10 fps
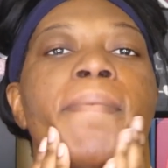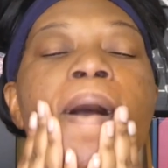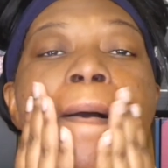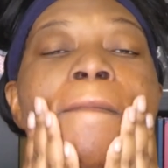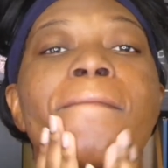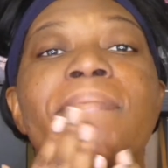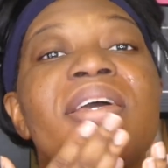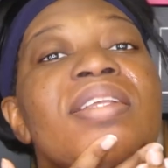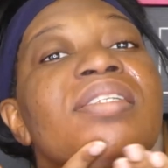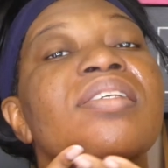Oh,
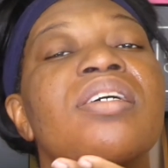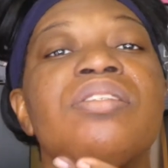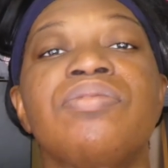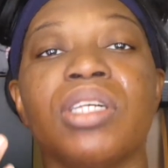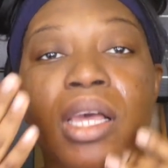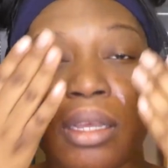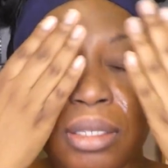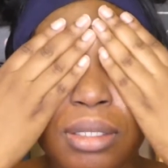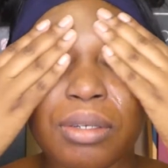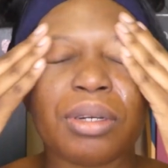and it does feel like
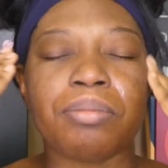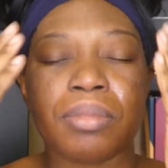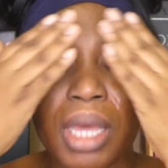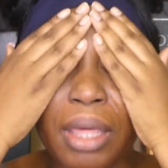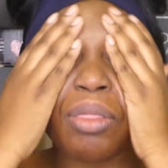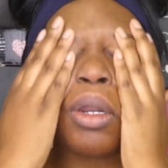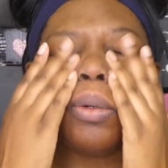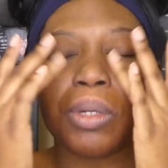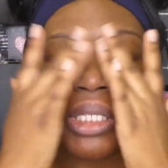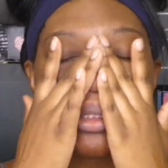a serum. I thought
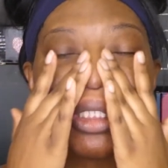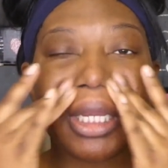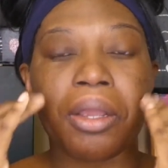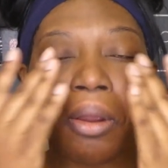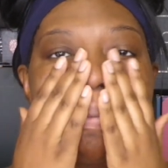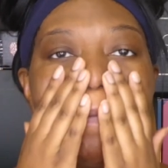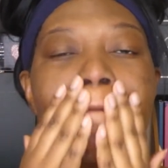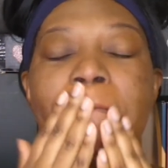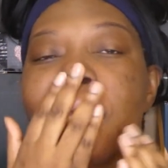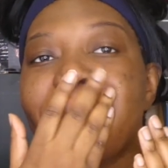it was thicker
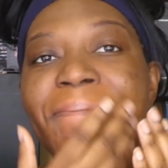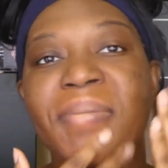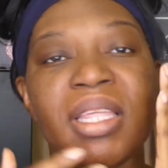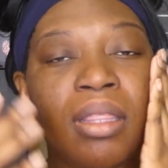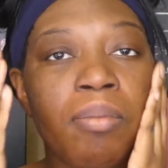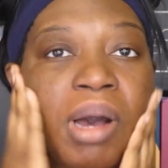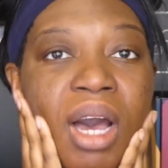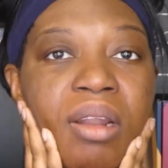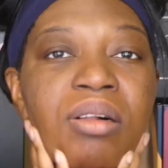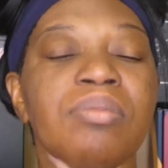in the
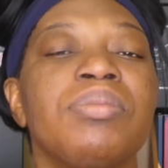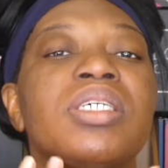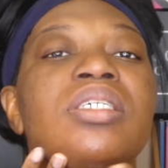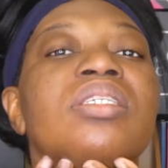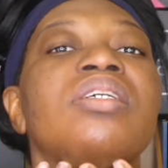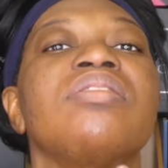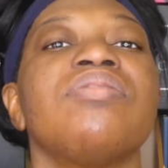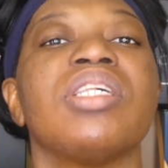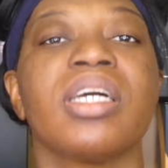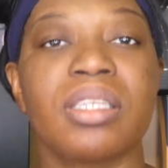bottle, but it does
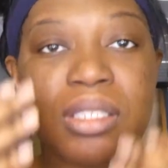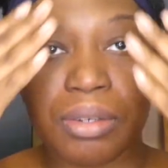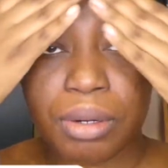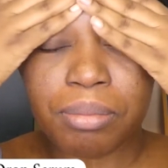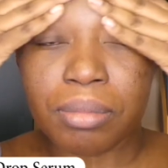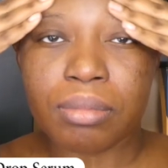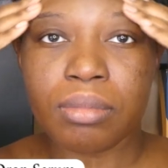feel like a serum.